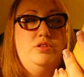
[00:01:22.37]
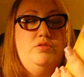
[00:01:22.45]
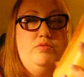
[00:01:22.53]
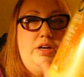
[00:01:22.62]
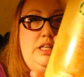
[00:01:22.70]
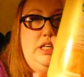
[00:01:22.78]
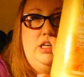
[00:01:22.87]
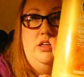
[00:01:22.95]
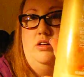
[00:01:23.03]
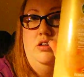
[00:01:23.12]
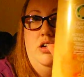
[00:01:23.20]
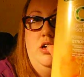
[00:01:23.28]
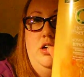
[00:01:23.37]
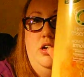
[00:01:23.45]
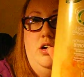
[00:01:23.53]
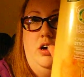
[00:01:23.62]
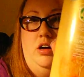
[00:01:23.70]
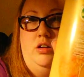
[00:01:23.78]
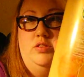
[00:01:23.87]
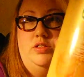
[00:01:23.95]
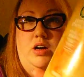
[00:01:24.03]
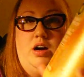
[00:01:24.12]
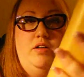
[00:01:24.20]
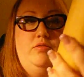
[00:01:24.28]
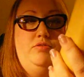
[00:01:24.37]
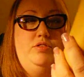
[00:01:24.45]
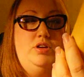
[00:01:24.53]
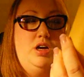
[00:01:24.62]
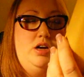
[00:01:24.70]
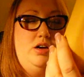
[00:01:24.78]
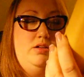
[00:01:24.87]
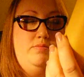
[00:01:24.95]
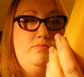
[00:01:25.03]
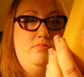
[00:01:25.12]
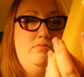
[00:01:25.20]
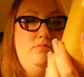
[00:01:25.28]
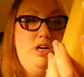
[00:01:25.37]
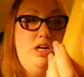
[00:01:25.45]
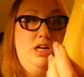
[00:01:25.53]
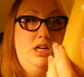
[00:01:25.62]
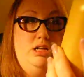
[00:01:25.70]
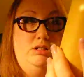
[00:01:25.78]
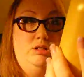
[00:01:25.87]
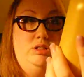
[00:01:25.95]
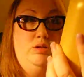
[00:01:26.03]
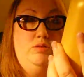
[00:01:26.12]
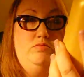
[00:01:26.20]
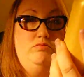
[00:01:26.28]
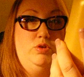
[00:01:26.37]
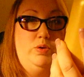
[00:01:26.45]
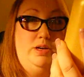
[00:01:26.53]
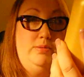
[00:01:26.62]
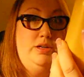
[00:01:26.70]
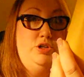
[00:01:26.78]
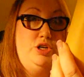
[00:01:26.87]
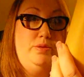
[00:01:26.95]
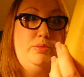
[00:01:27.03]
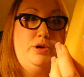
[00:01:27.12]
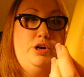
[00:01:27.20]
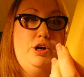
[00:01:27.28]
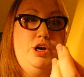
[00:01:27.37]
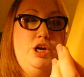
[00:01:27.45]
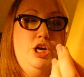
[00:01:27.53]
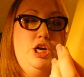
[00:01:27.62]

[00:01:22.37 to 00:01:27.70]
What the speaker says: to the Redken All Soft, and it's quite a bit cheaper.